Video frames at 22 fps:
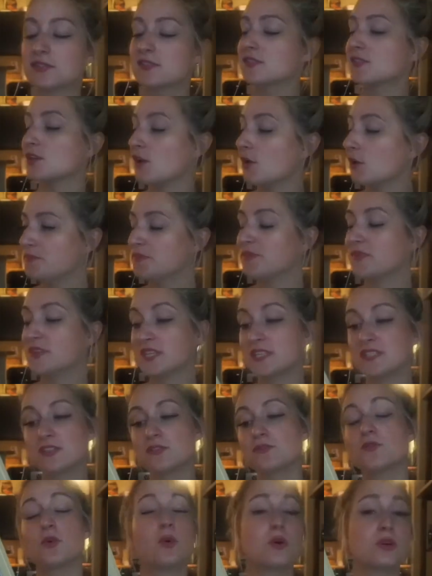So this,
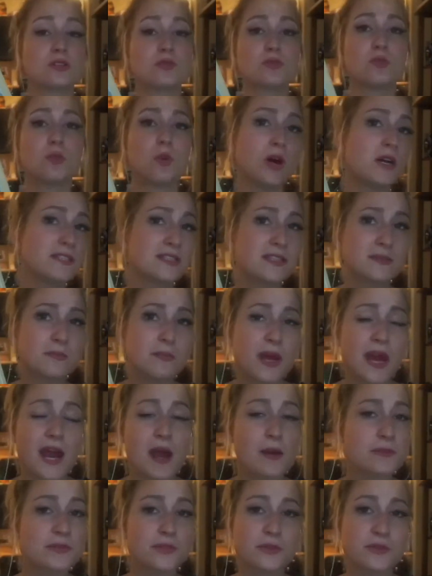of course, wasn't my
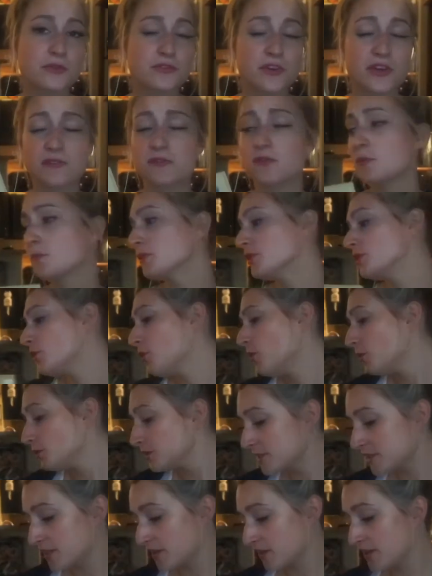absolute favorite, but the whole
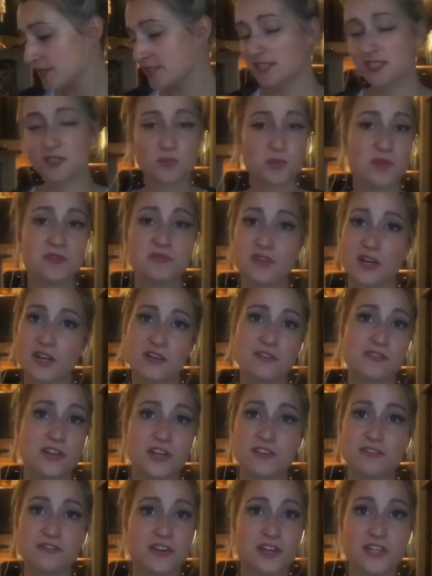series has been very,
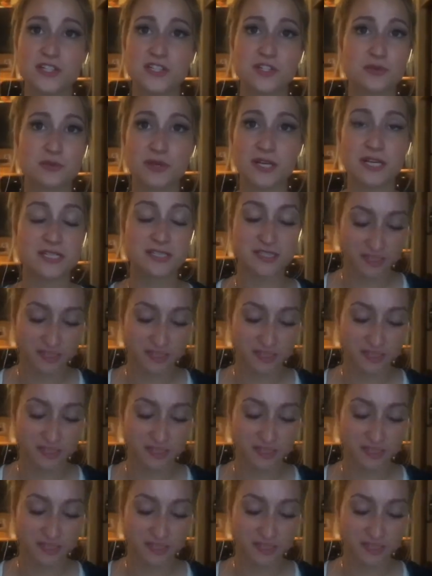very fun to read,